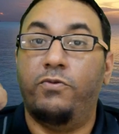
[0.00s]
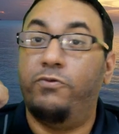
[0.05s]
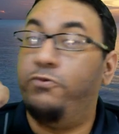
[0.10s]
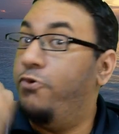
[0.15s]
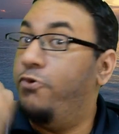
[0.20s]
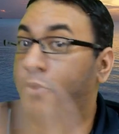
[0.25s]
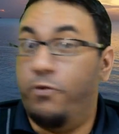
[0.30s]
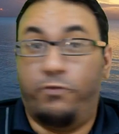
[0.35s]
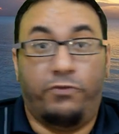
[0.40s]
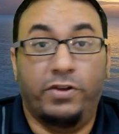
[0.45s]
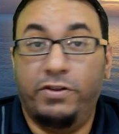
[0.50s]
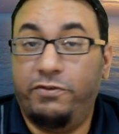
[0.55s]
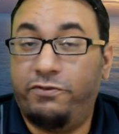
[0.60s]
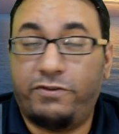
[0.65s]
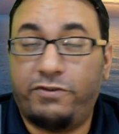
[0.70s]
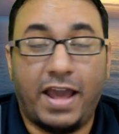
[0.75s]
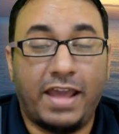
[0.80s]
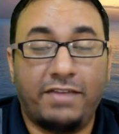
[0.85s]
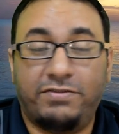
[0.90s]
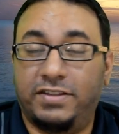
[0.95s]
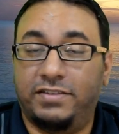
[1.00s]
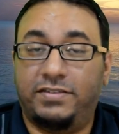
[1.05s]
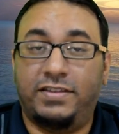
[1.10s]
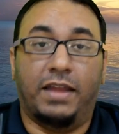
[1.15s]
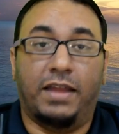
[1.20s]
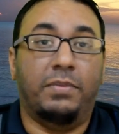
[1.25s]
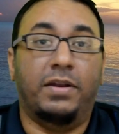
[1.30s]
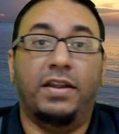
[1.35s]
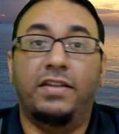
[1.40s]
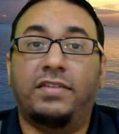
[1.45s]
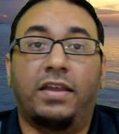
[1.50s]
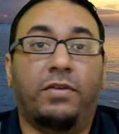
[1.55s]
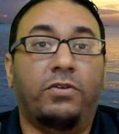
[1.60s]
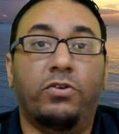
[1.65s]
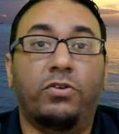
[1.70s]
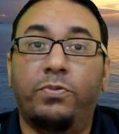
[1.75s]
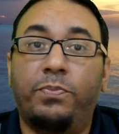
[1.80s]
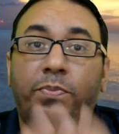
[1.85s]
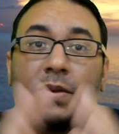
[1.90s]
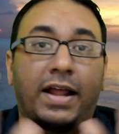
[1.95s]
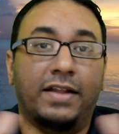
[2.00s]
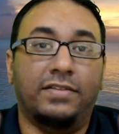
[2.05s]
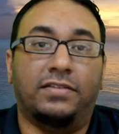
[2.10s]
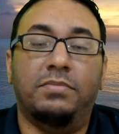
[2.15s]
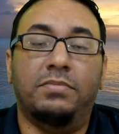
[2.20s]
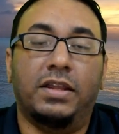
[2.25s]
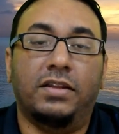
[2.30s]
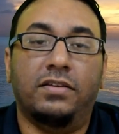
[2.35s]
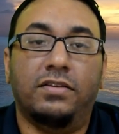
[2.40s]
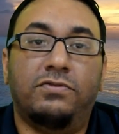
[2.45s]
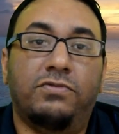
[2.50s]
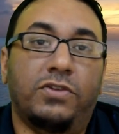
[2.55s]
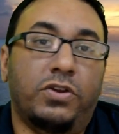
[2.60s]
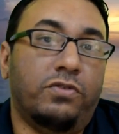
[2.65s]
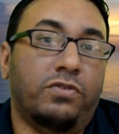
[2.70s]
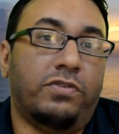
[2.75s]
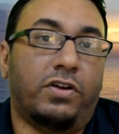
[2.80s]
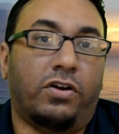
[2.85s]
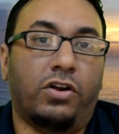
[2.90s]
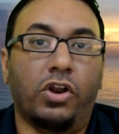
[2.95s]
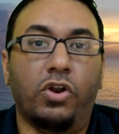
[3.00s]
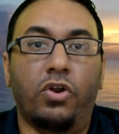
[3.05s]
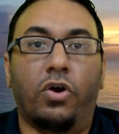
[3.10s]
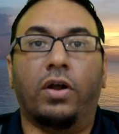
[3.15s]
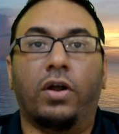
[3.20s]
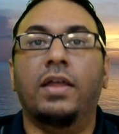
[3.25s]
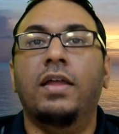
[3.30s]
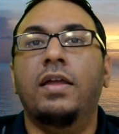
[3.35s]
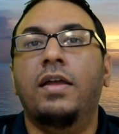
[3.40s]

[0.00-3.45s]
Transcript: hopefully 5 to 10 minutes. I don't plan to make this video very long.